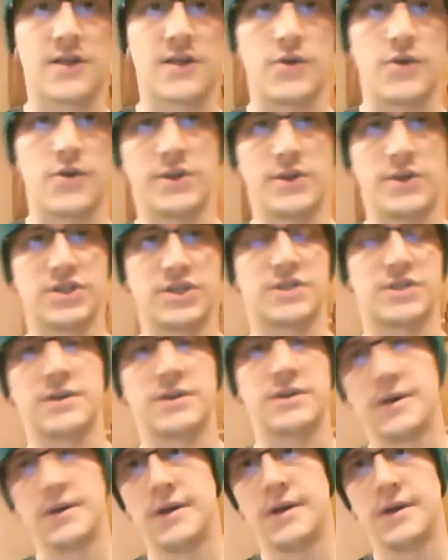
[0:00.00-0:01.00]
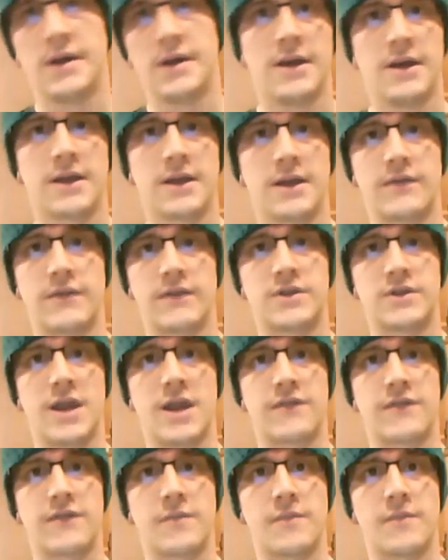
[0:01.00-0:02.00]
so you can just give or
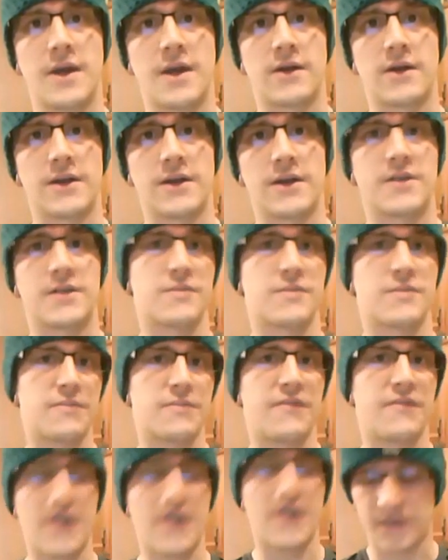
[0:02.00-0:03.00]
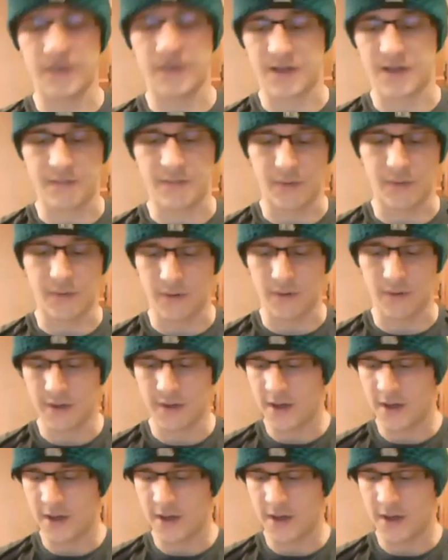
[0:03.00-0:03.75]
take from there. It's fairly simple.